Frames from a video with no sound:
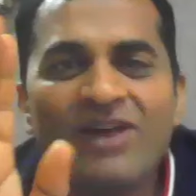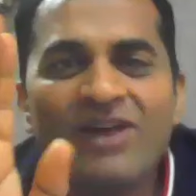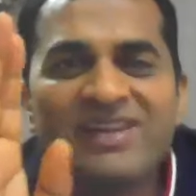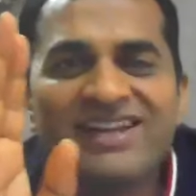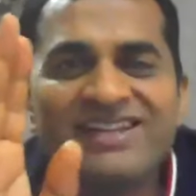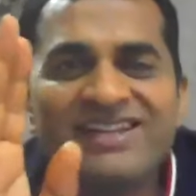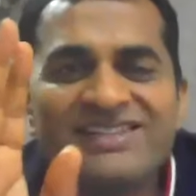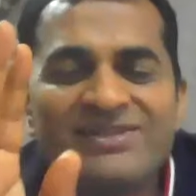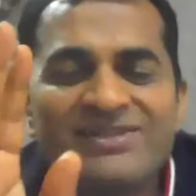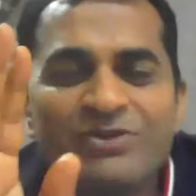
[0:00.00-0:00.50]
of the
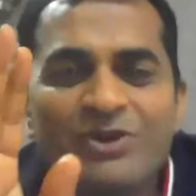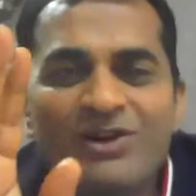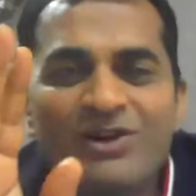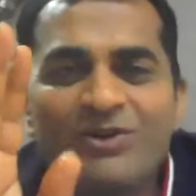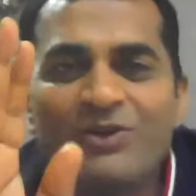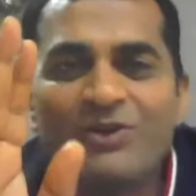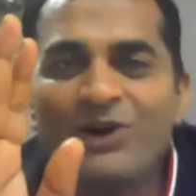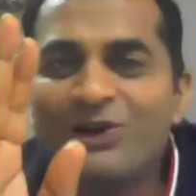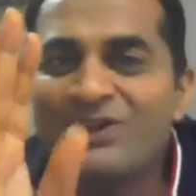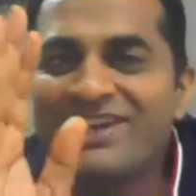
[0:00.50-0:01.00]
list. What
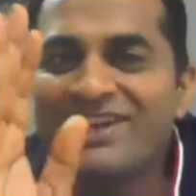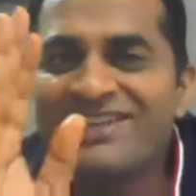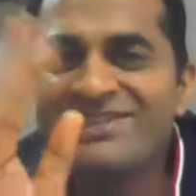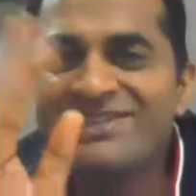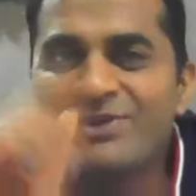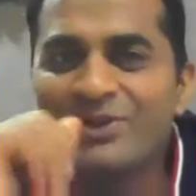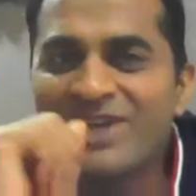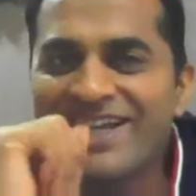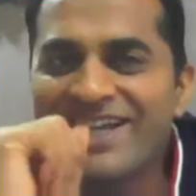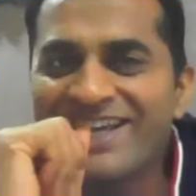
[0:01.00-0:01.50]
list?
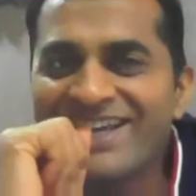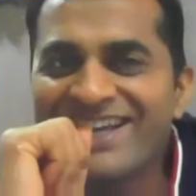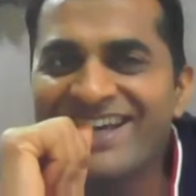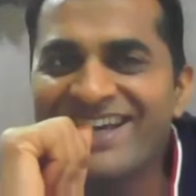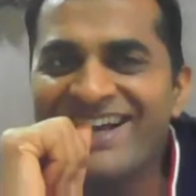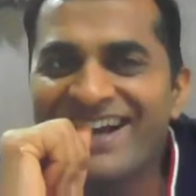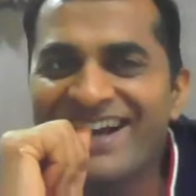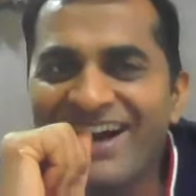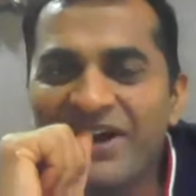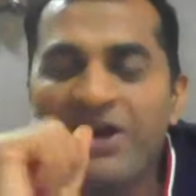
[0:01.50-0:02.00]
Okay,
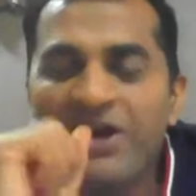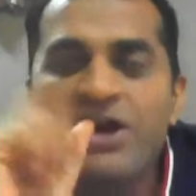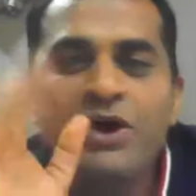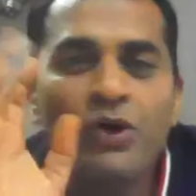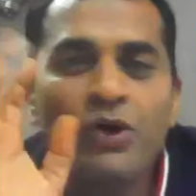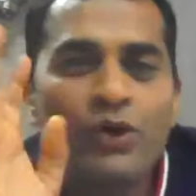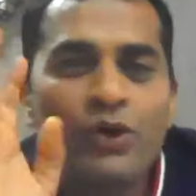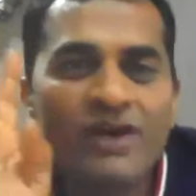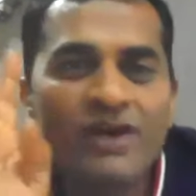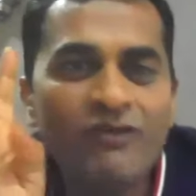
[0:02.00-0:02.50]

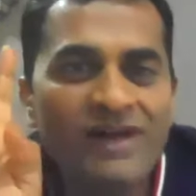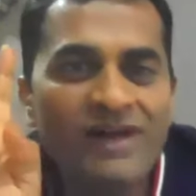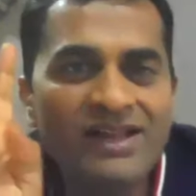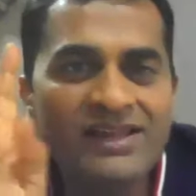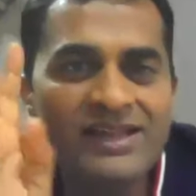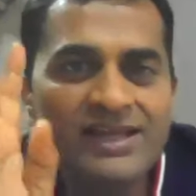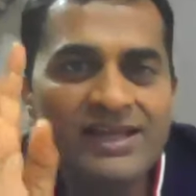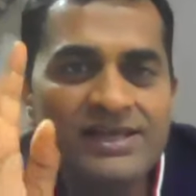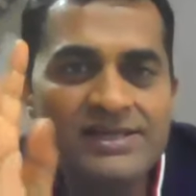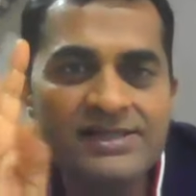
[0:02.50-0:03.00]
okay. One
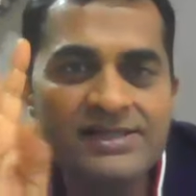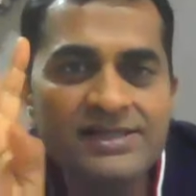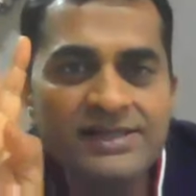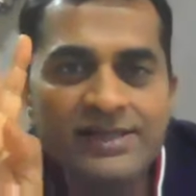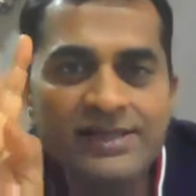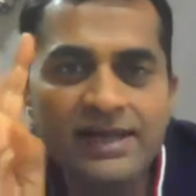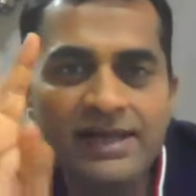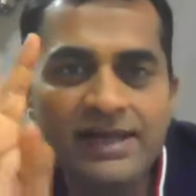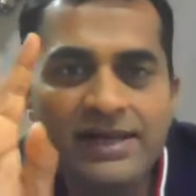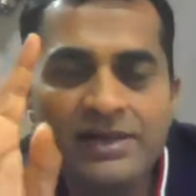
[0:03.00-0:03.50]
thing is
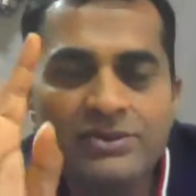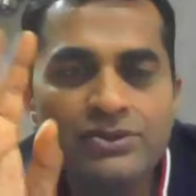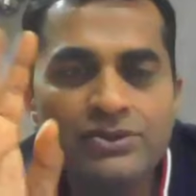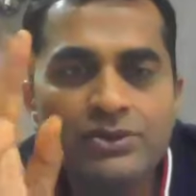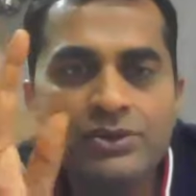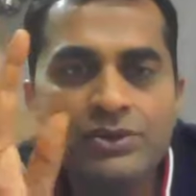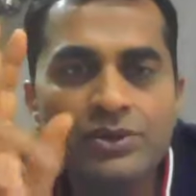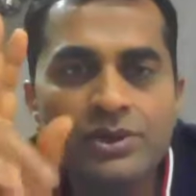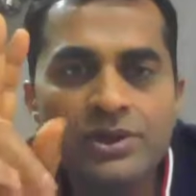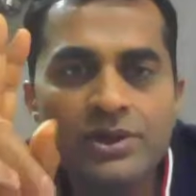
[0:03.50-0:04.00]

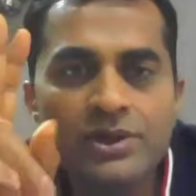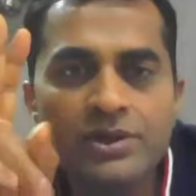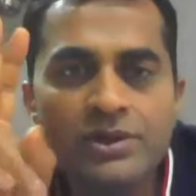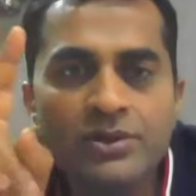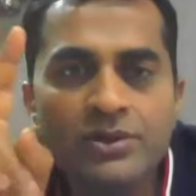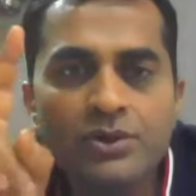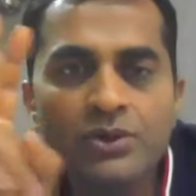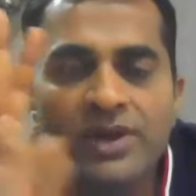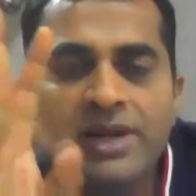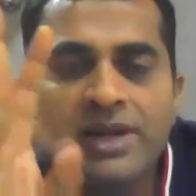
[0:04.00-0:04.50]
So
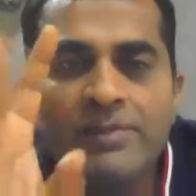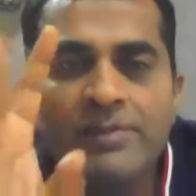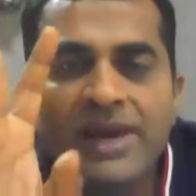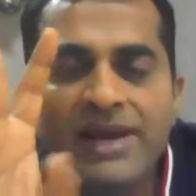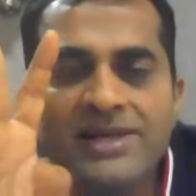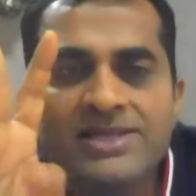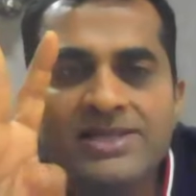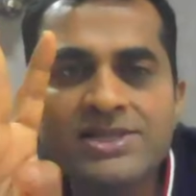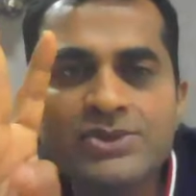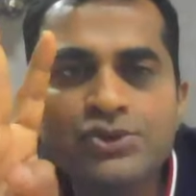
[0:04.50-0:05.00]

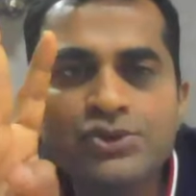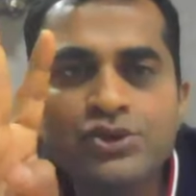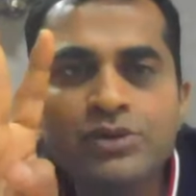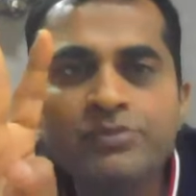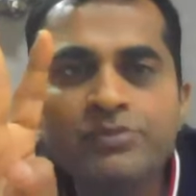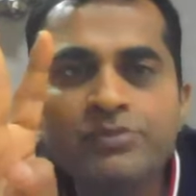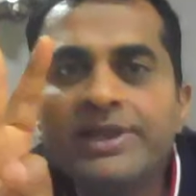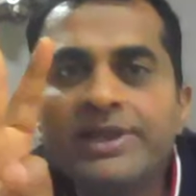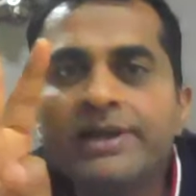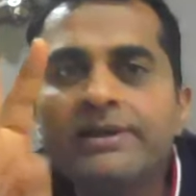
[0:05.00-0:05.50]
Guillain-Barré
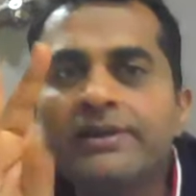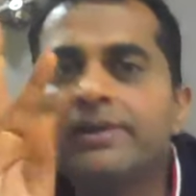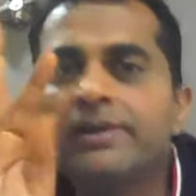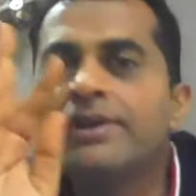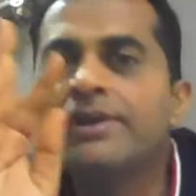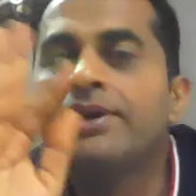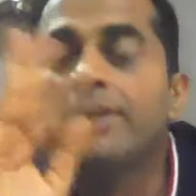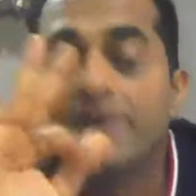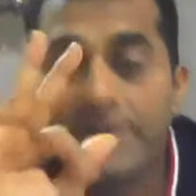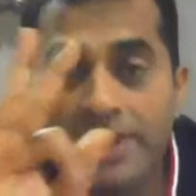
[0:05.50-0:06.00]
syndrome. Then.
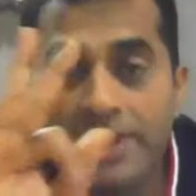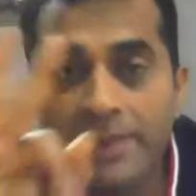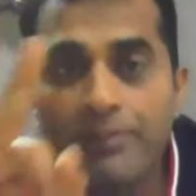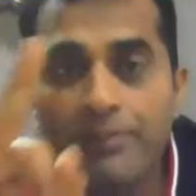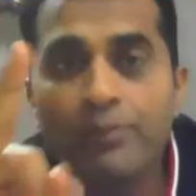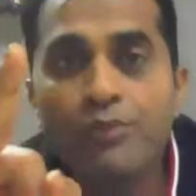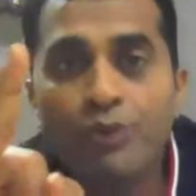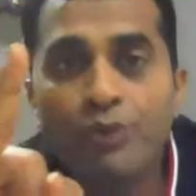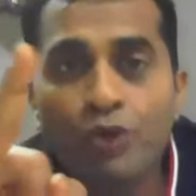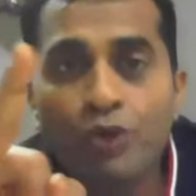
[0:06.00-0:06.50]
Yeah,
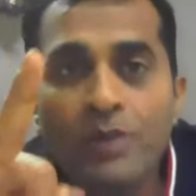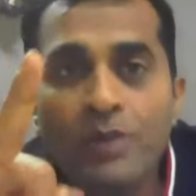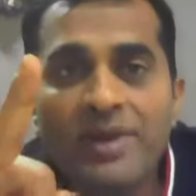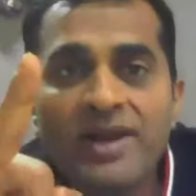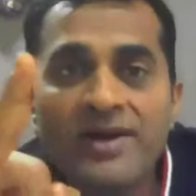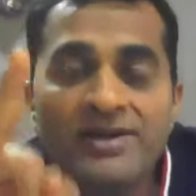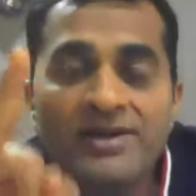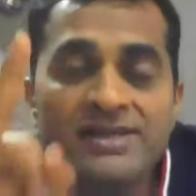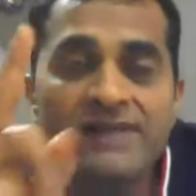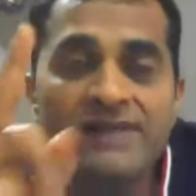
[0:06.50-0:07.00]

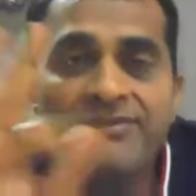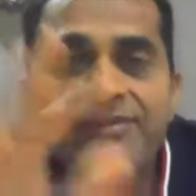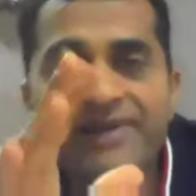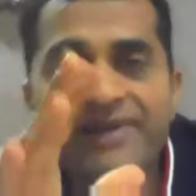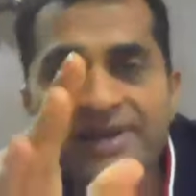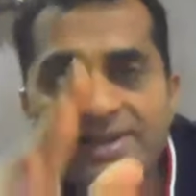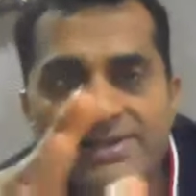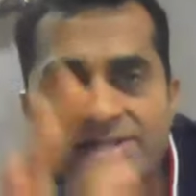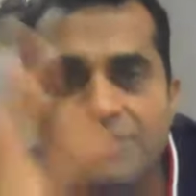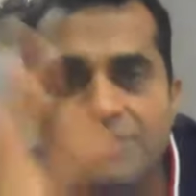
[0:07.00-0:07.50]
poliomyelitis, however,
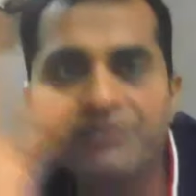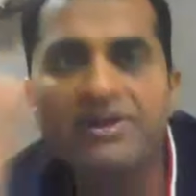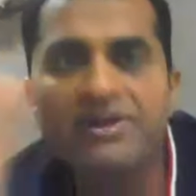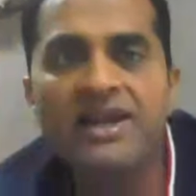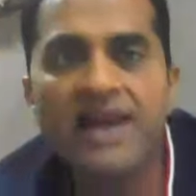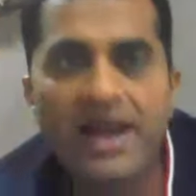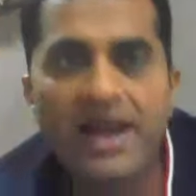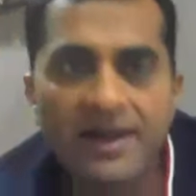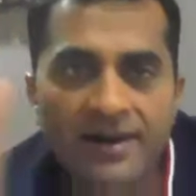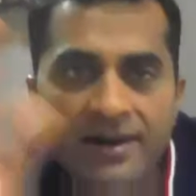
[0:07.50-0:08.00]
it is
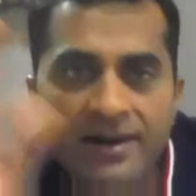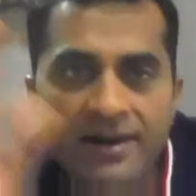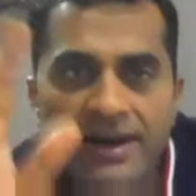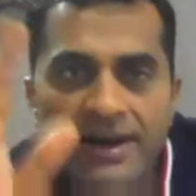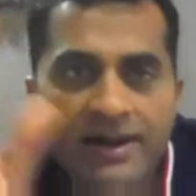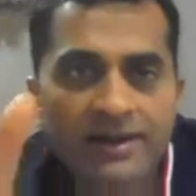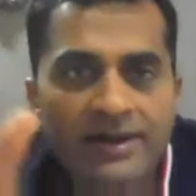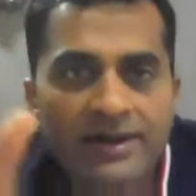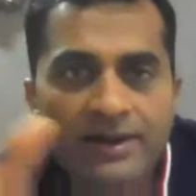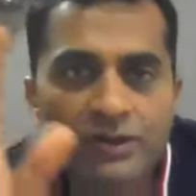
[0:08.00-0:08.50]
unilateral
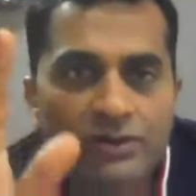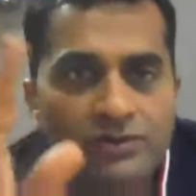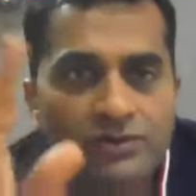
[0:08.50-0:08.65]
and,